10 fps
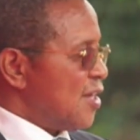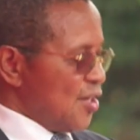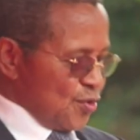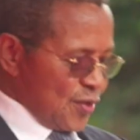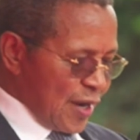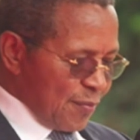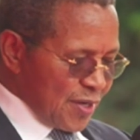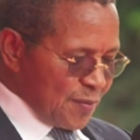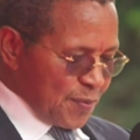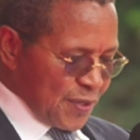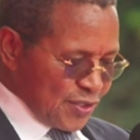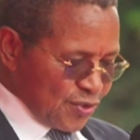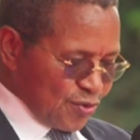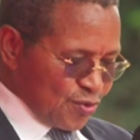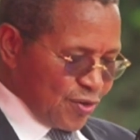to come in
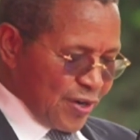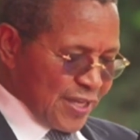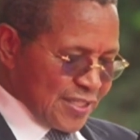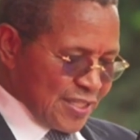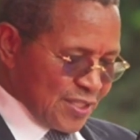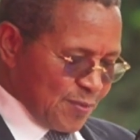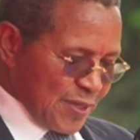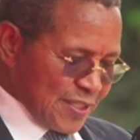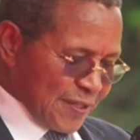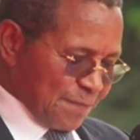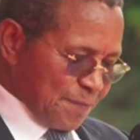person to grace this meeting.